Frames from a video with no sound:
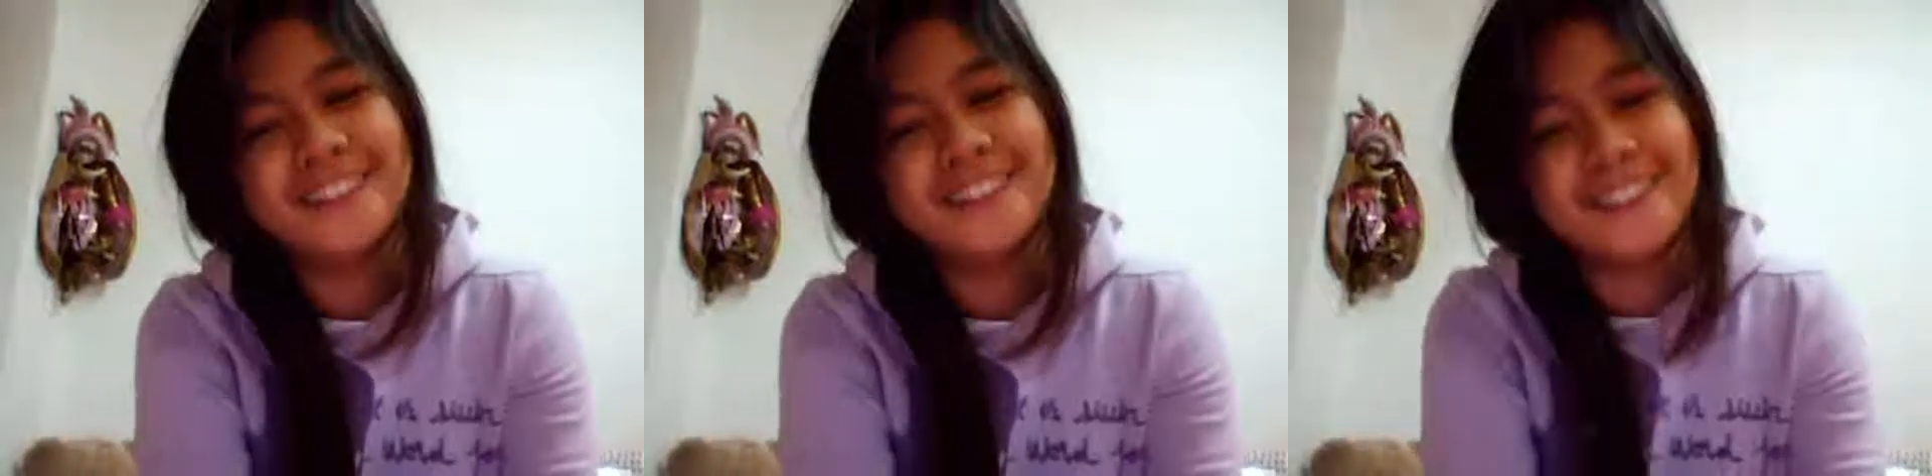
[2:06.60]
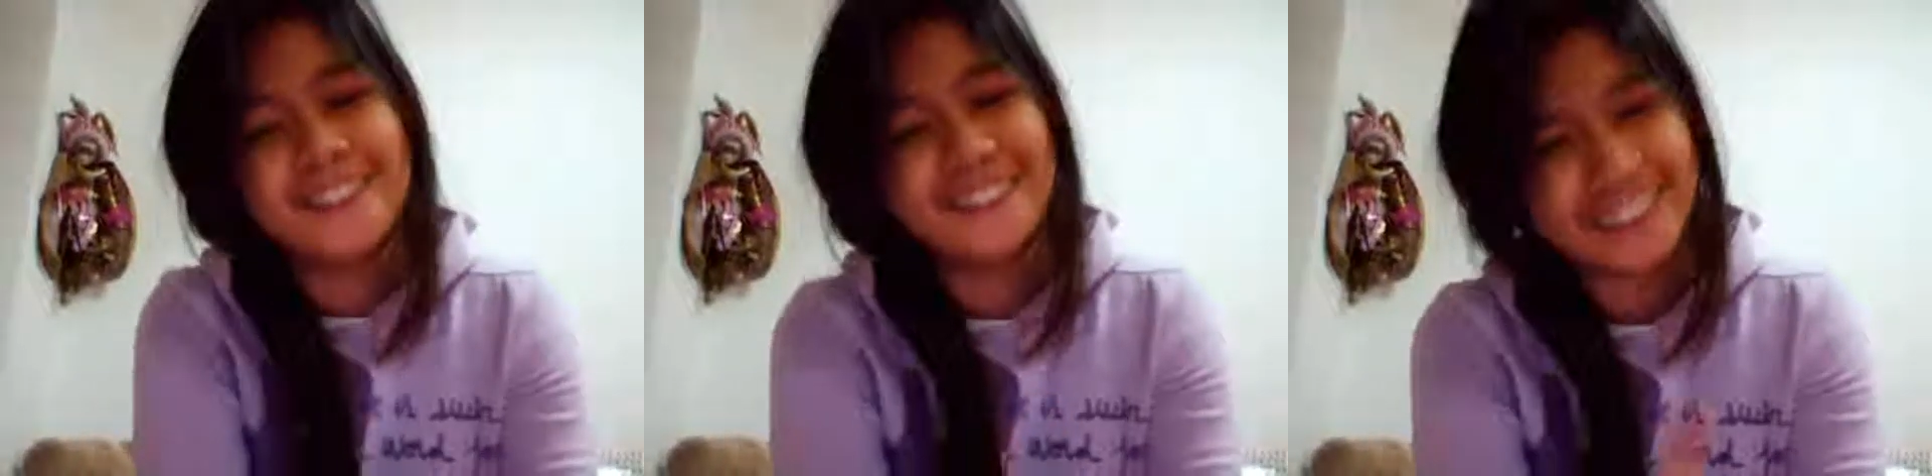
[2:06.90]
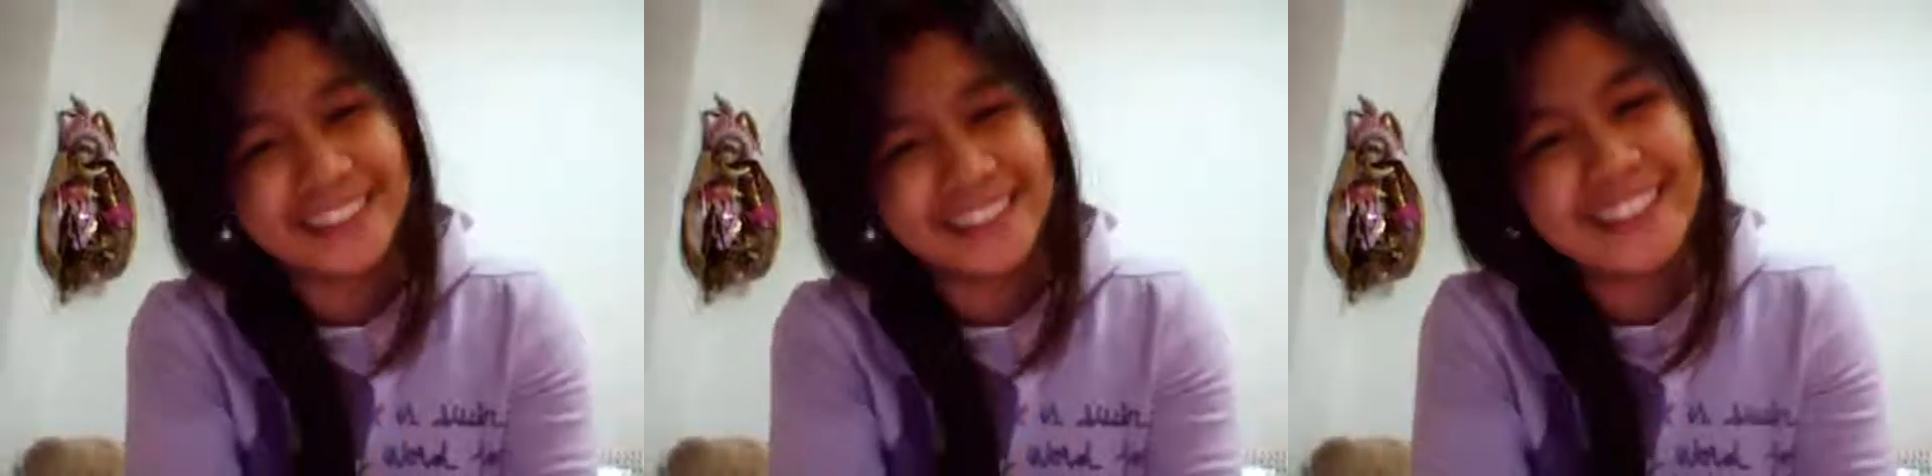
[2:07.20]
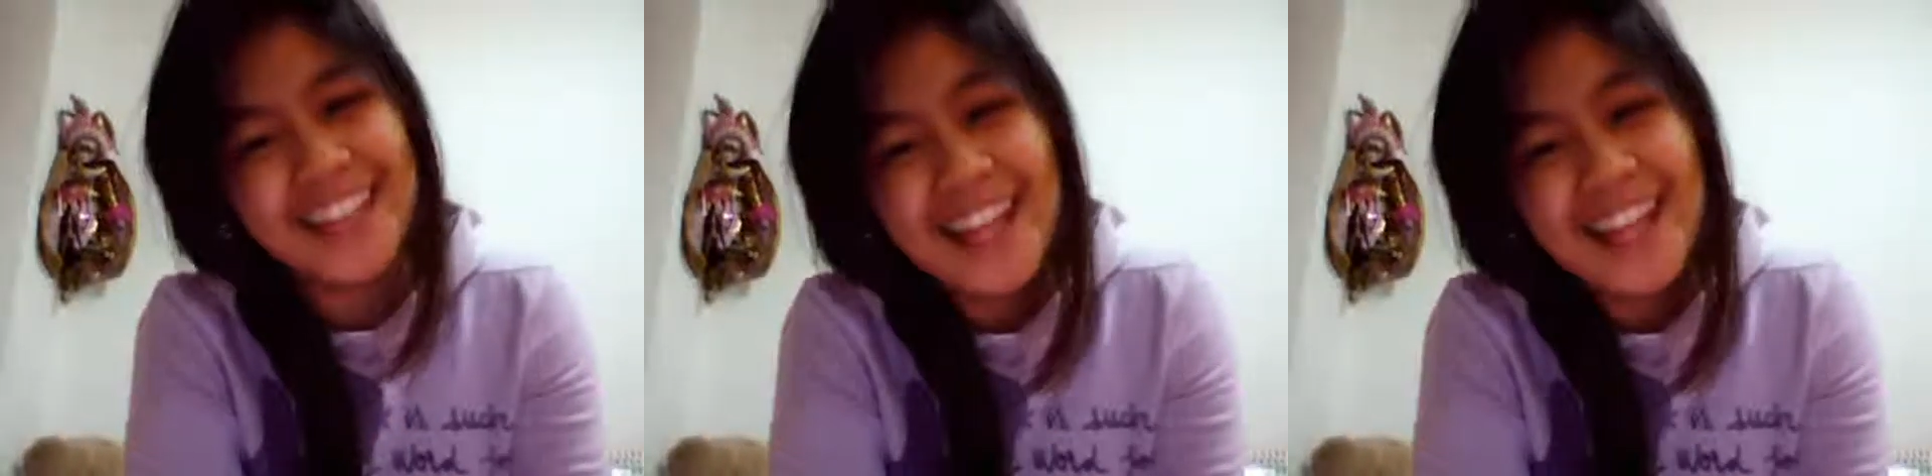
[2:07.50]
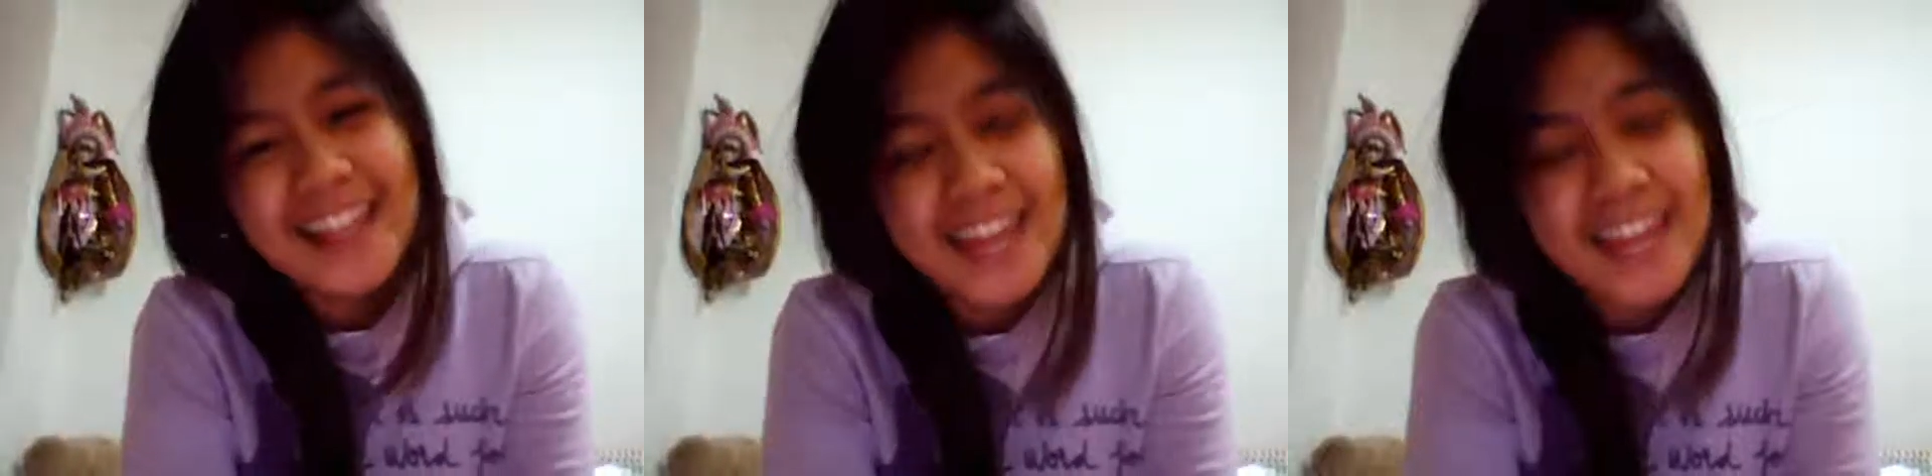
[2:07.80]
so
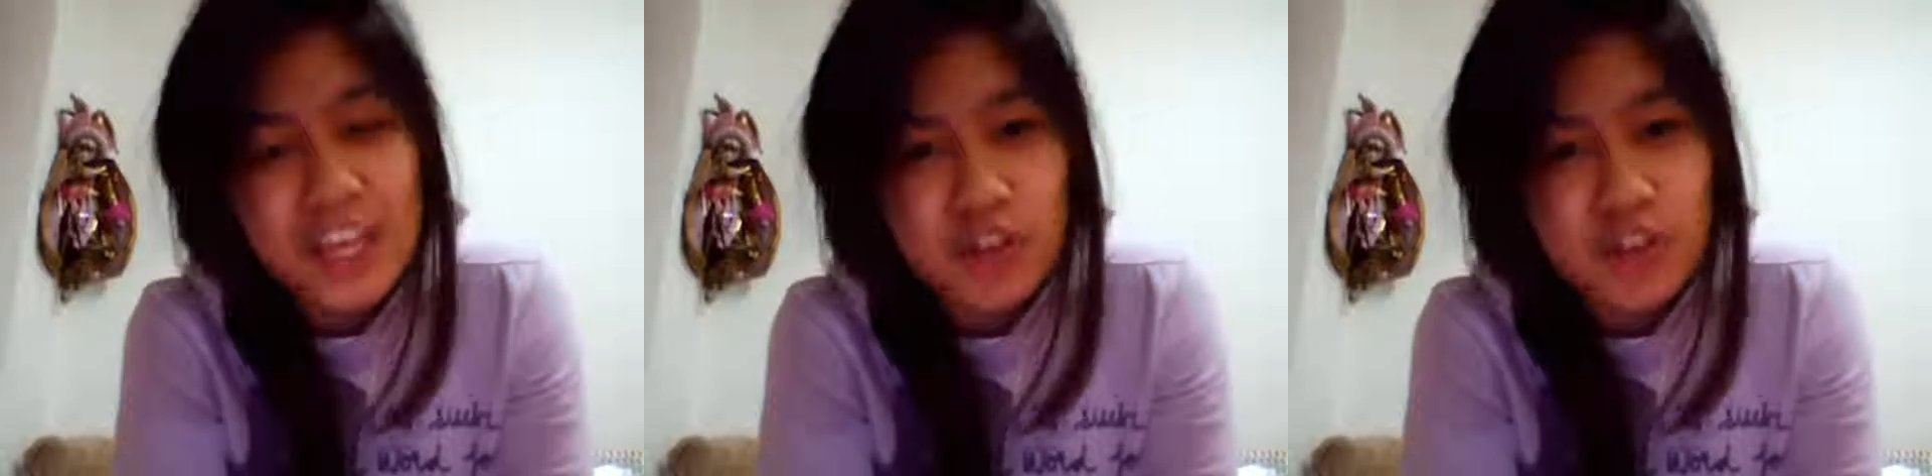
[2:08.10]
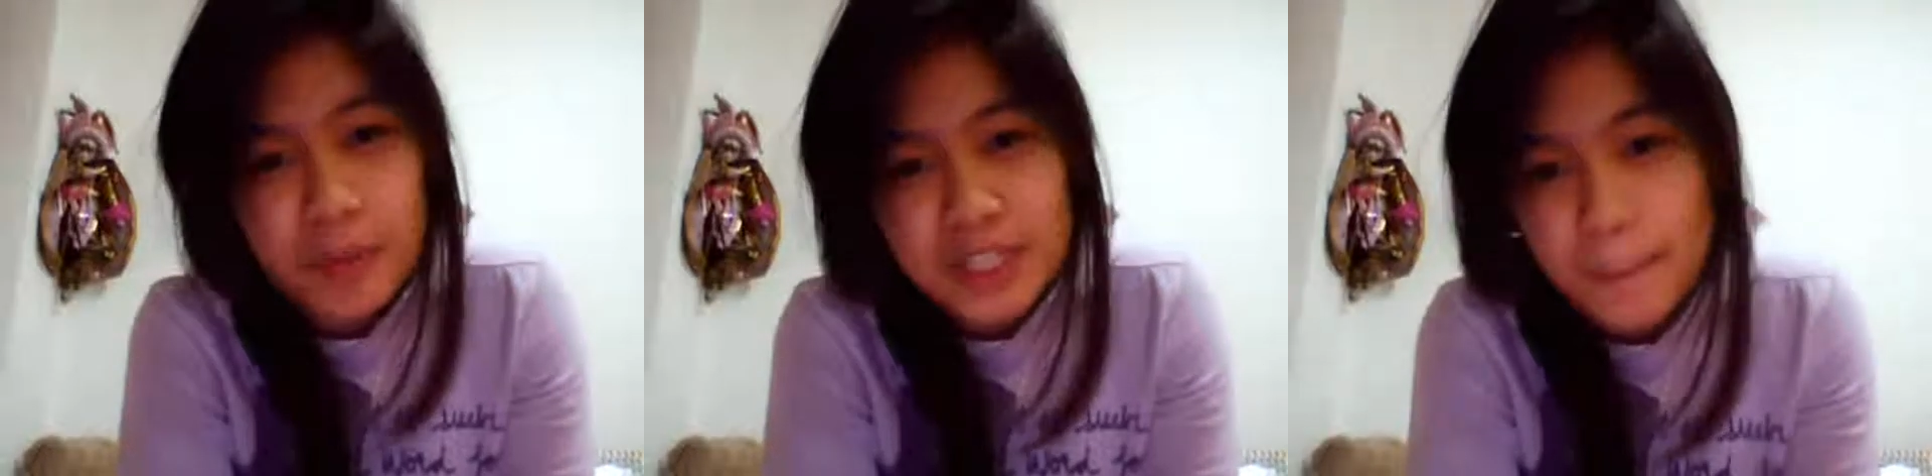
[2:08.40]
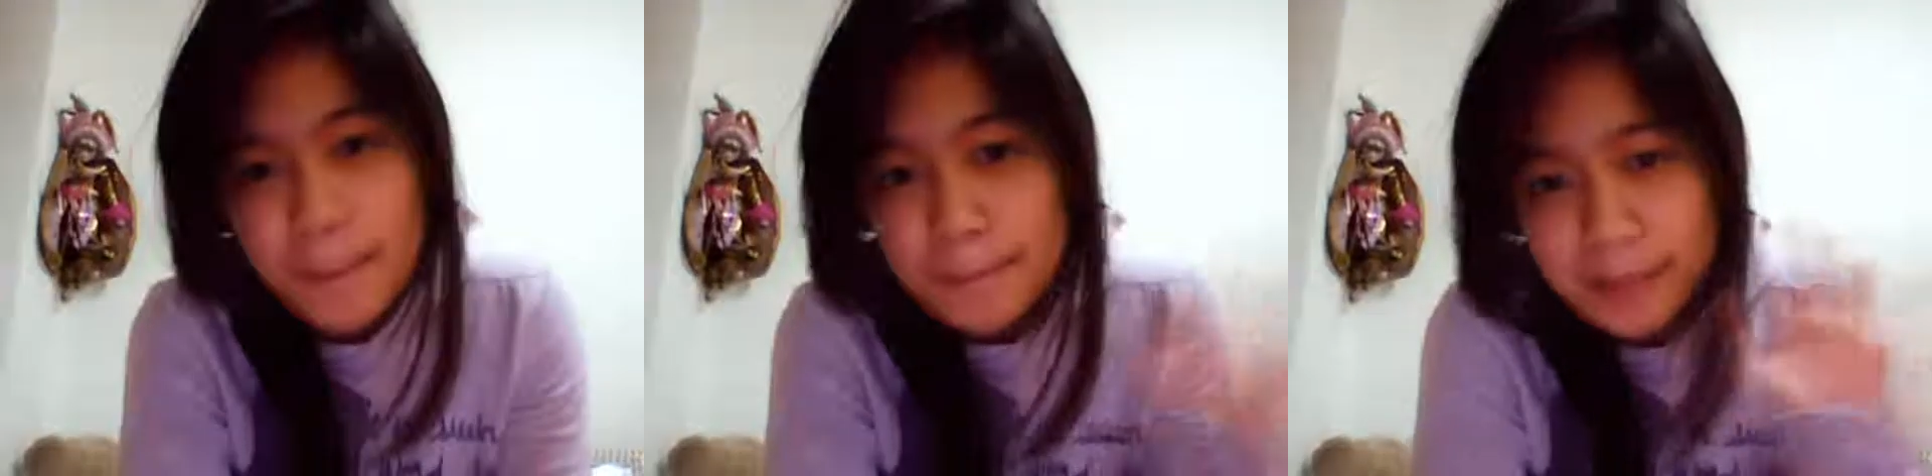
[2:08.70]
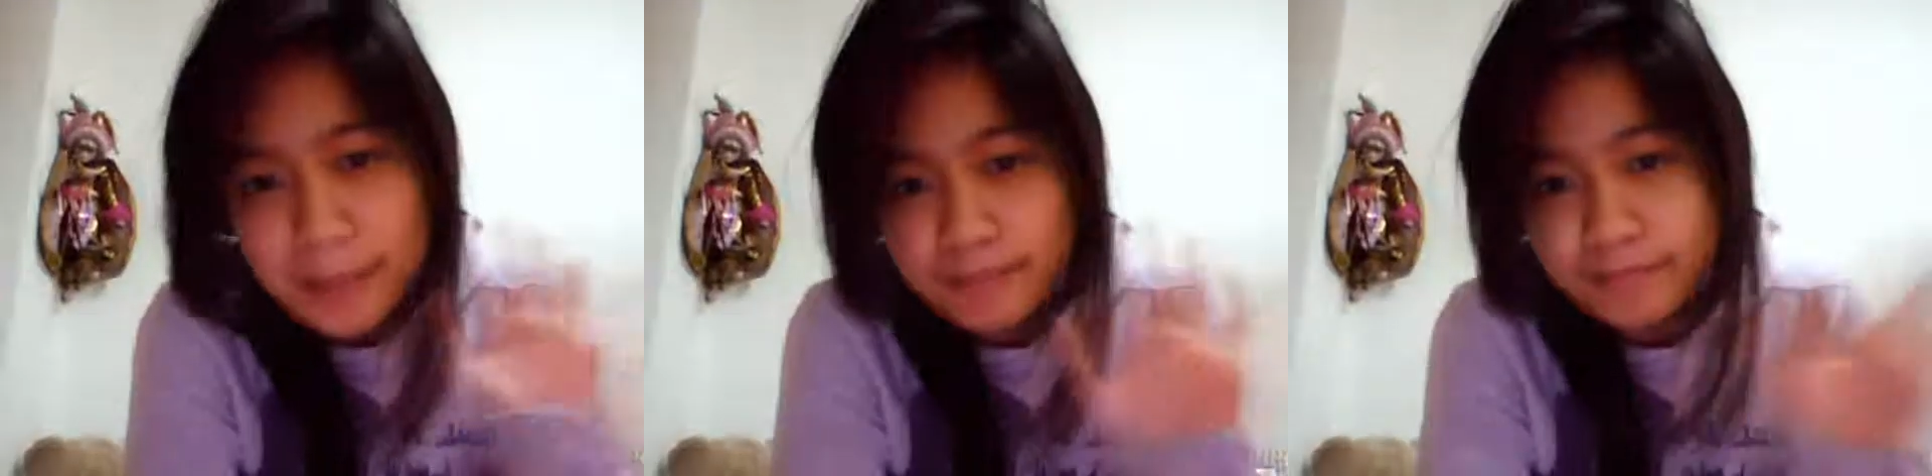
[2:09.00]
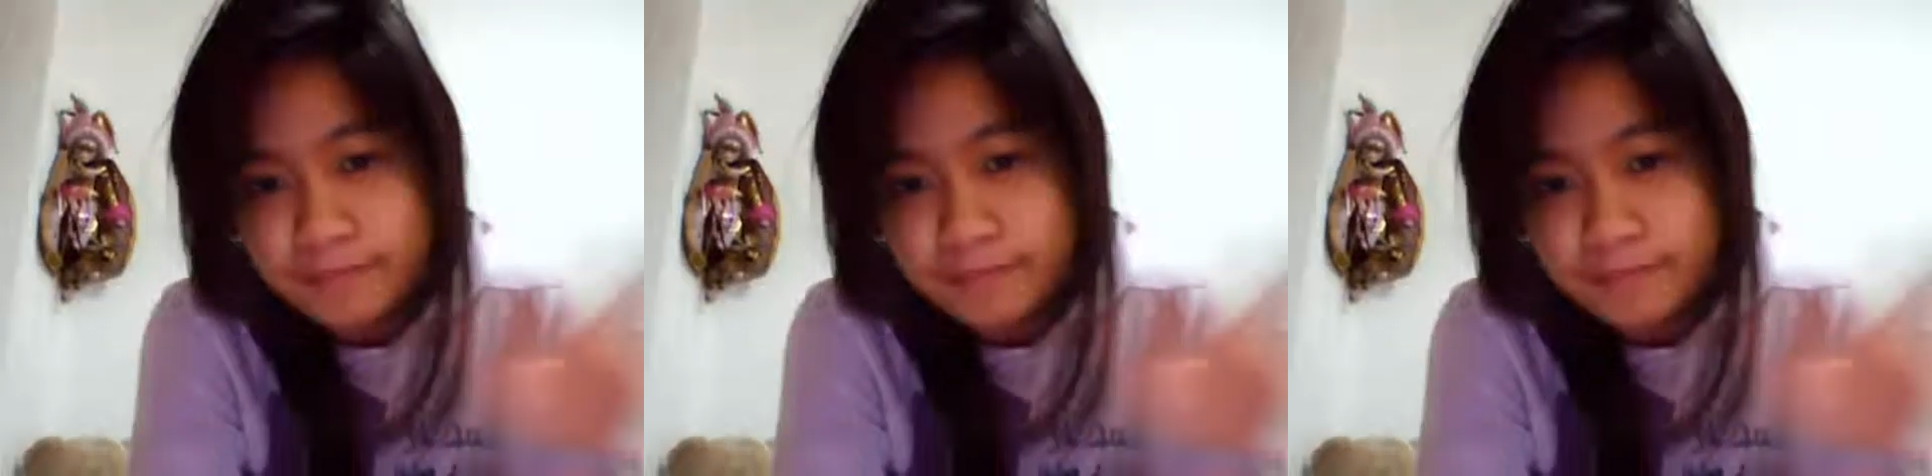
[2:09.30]
thank you very much bye